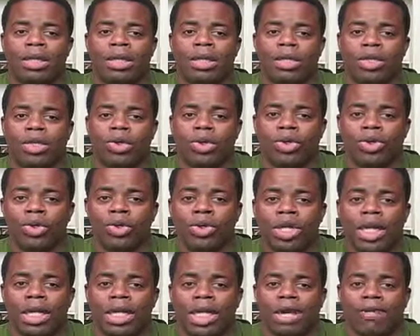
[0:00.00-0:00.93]
you're
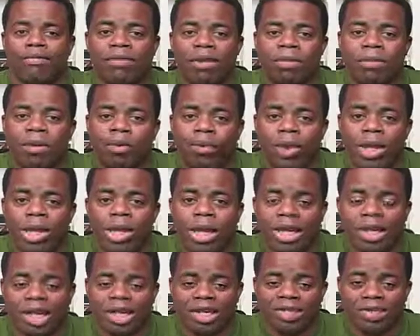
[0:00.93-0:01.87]
going to give them a week,
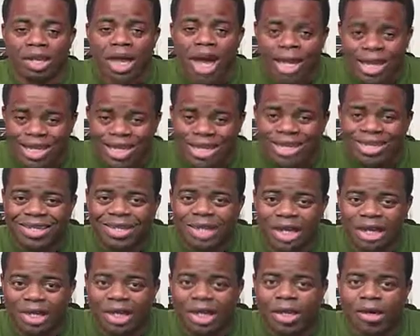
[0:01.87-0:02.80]
and they say I can get it
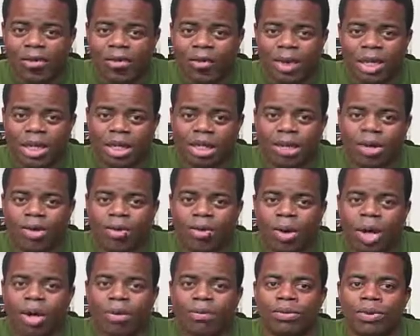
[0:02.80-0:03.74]
done in a week.
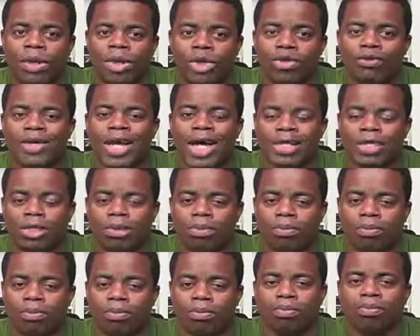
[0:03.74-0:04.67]
Well, you've got
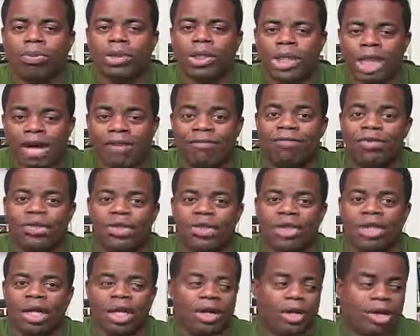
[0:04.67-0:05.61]
some leverage
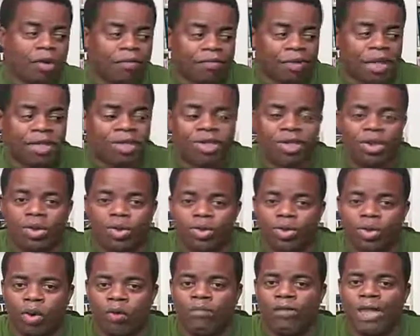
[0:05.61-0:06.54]
there if they choose
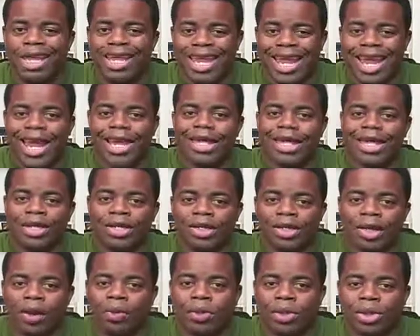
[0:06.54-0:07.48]
or if they can't get it
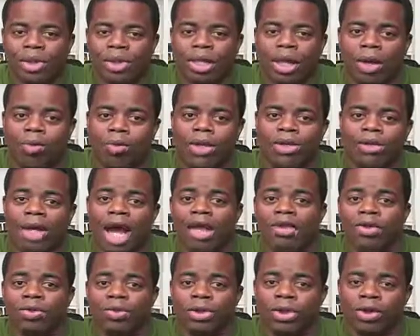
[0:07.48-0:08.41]
done within that week. To
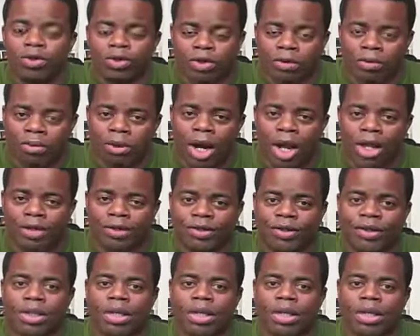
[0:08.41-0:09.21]
either reduce the price